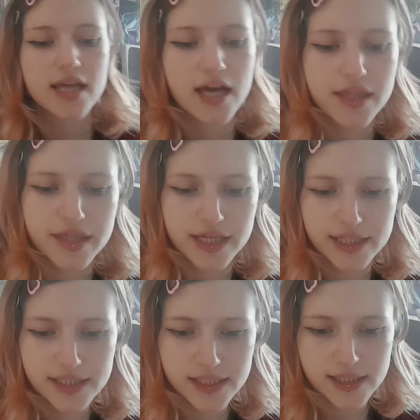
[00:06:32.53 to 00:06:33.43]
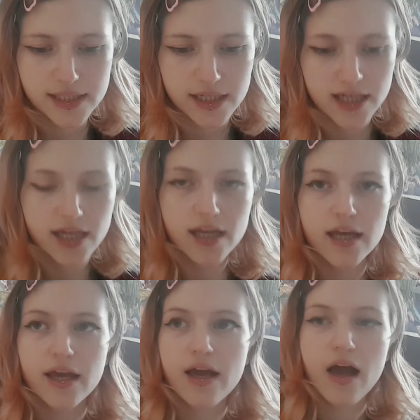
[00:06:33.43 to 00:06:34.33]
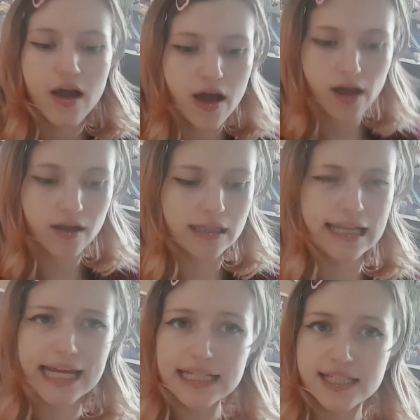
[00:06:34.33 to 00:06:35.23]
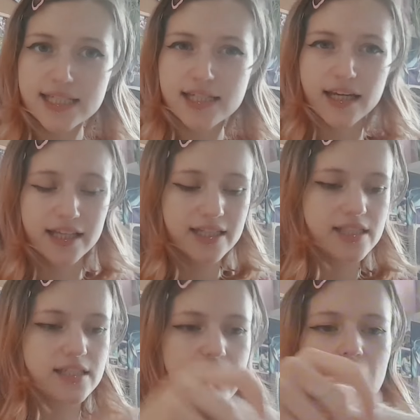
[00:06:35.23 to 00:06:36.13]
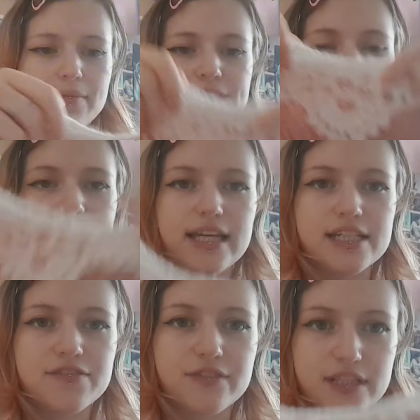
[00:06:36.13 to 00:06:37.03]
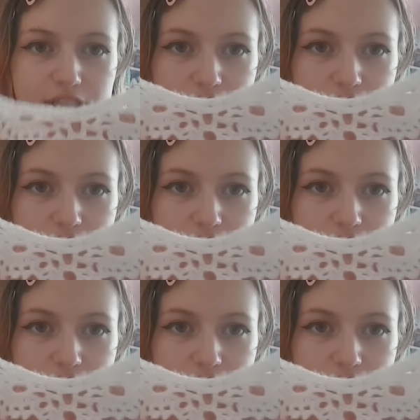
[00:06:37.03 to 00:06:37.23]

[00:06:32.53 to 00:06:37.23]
this lace. I think it's, yeah, I made this lace for this